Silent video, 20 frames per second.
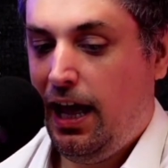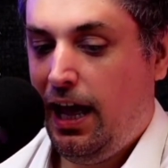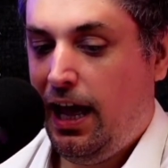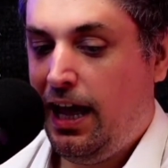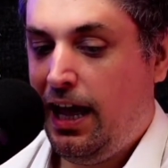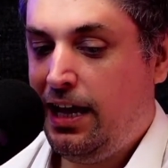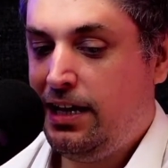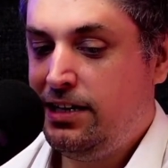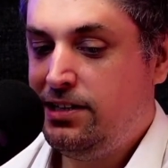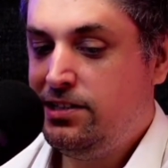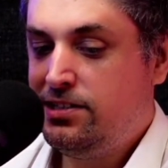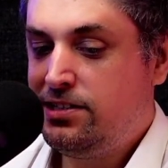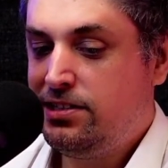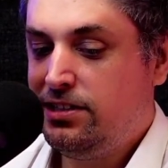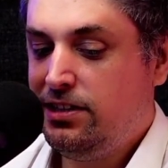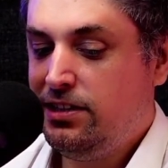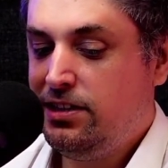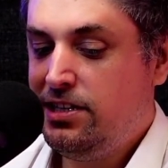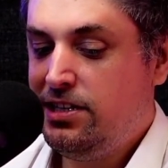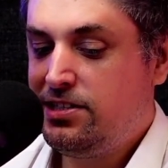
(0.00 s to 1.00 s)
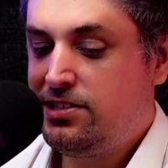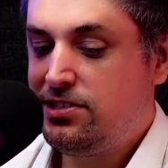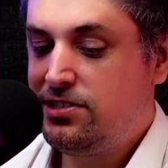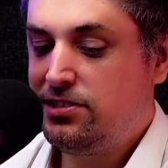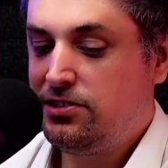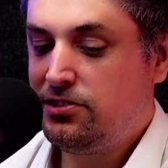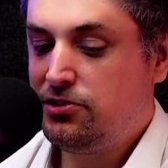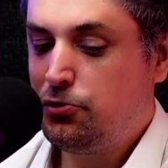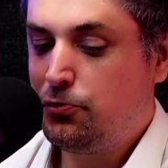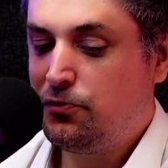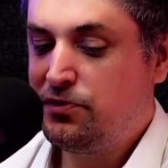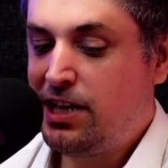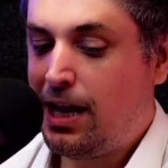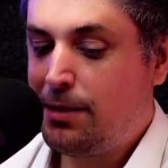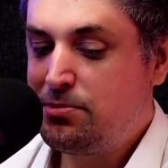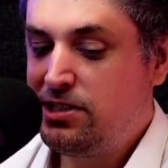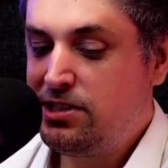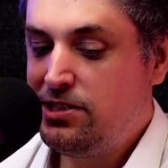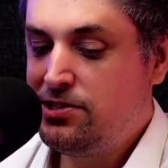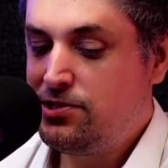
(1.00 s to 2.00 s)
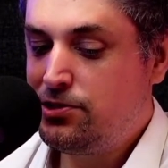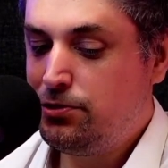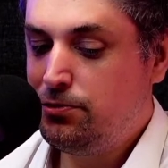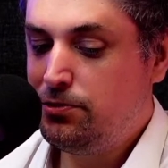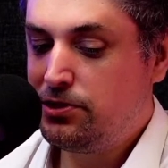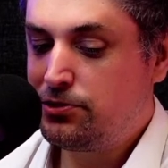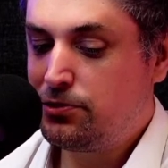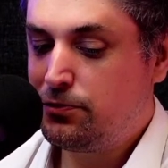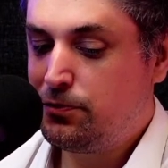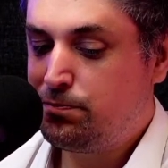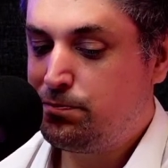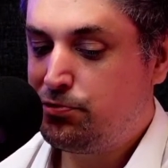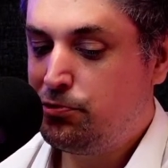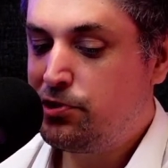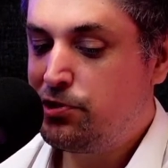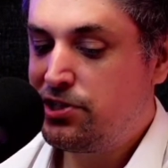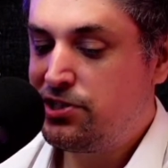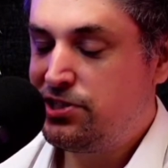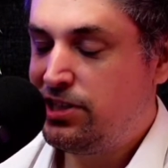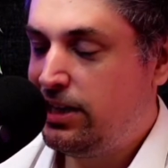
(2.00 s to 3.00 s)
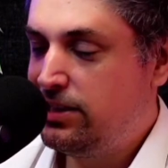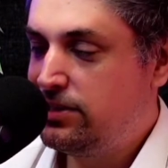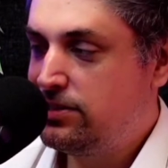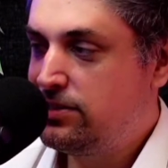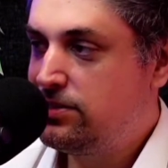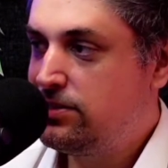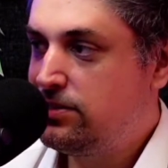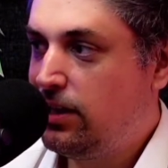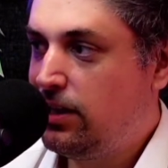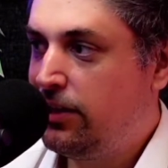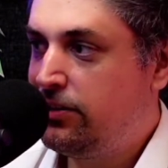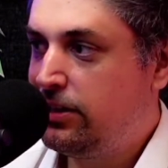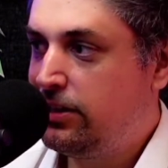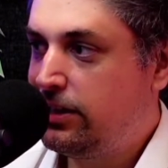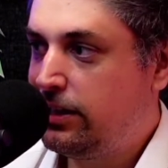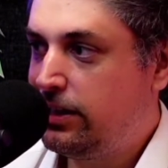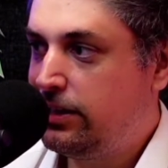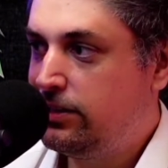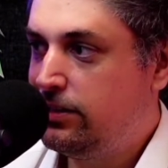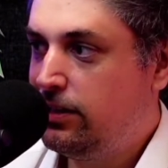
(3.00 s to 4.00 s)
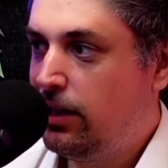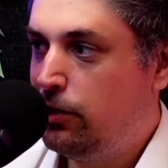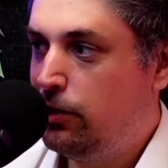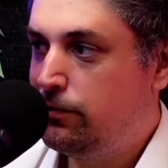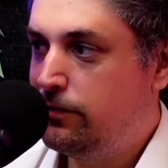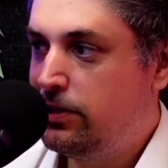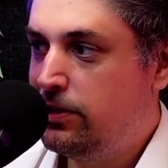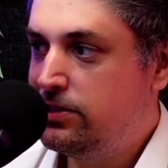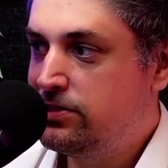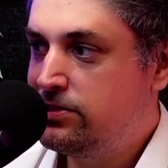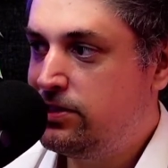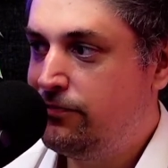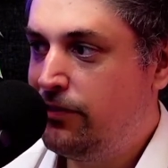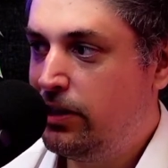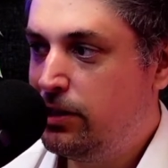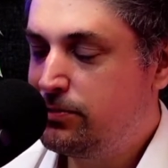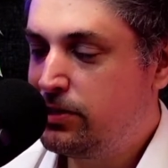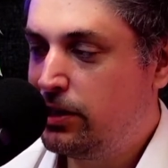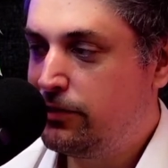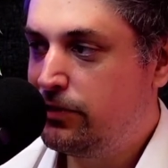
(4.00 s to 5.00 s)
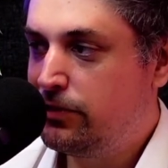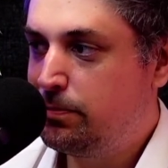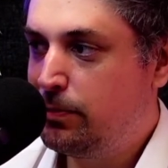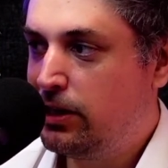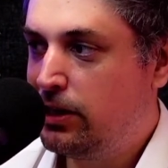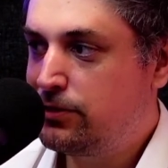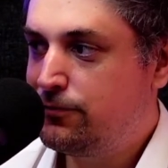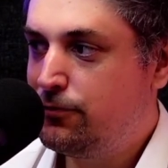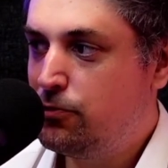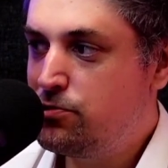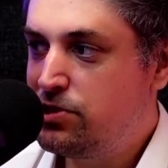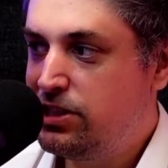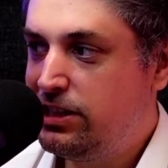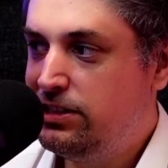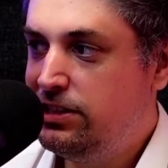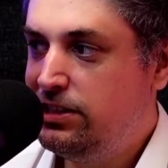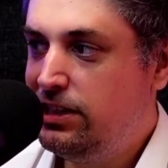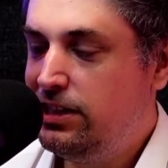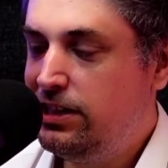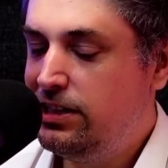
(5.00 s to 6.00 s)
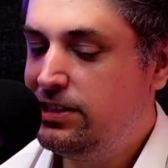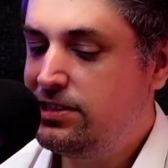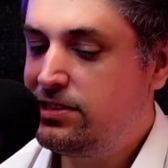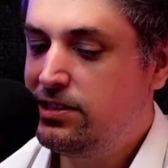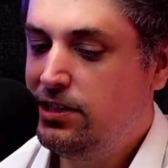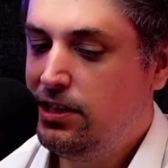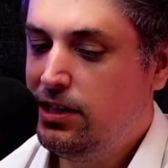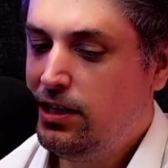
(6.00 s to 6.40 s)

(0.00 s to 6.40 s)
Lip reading: And this sort of taps into a sort of broader sense, I think, that has developed over the past 14 years,